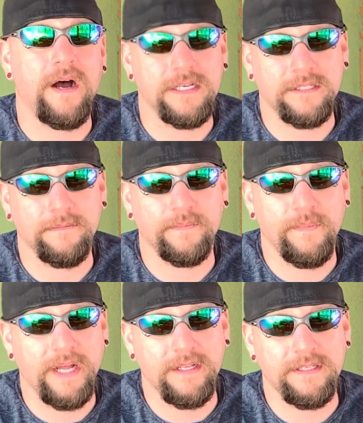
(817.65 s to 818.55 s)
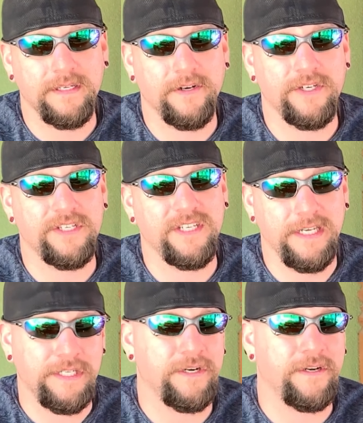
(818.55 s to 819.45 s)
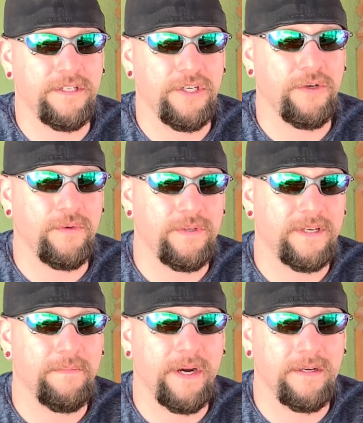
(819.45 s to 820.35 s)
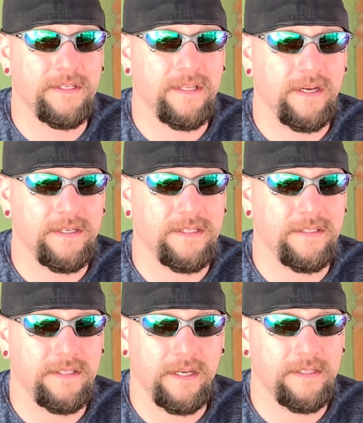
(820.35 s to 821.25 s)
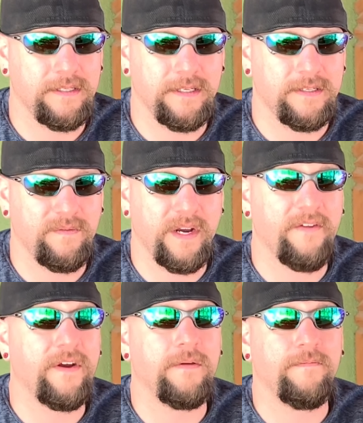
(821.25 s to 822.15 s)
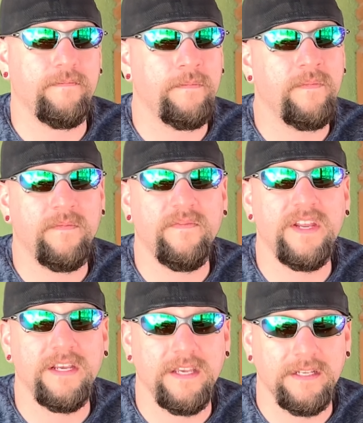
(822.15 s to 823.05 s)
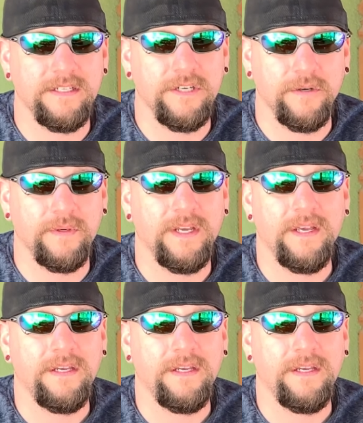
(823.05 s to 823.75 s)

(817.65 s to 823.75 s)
Awesome. Pellets are just easier to tune compared to slugs. Slugs are just very, very finicky to tune.